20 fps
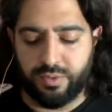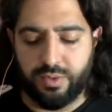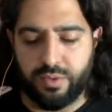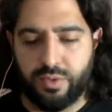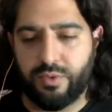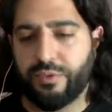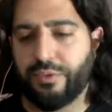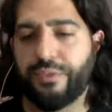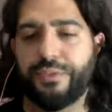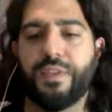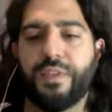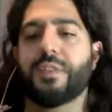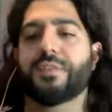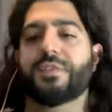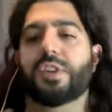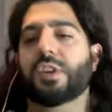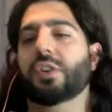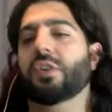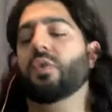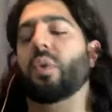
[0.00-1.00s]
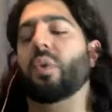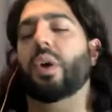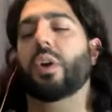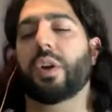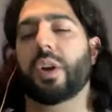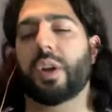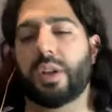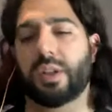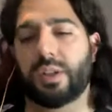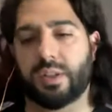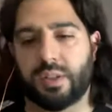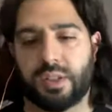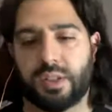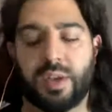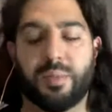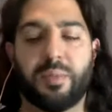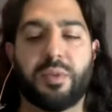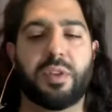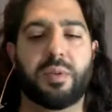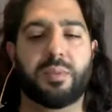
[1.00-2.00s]
50 queries, and some
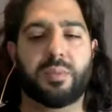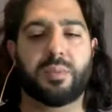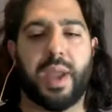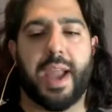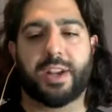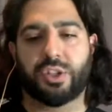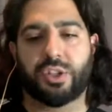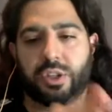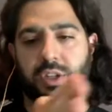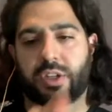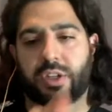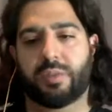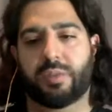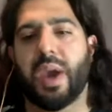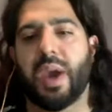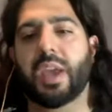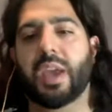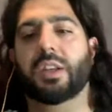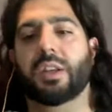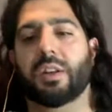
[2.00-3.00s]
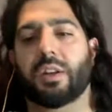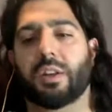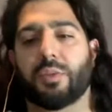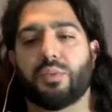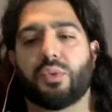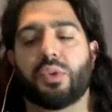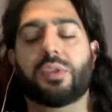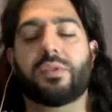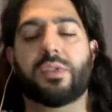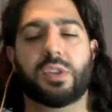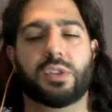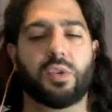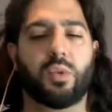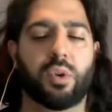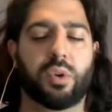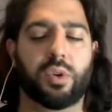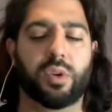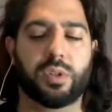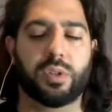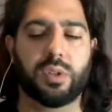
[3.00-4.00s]
of them actually depended on the previous
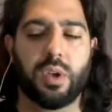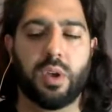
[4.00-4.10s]
queries,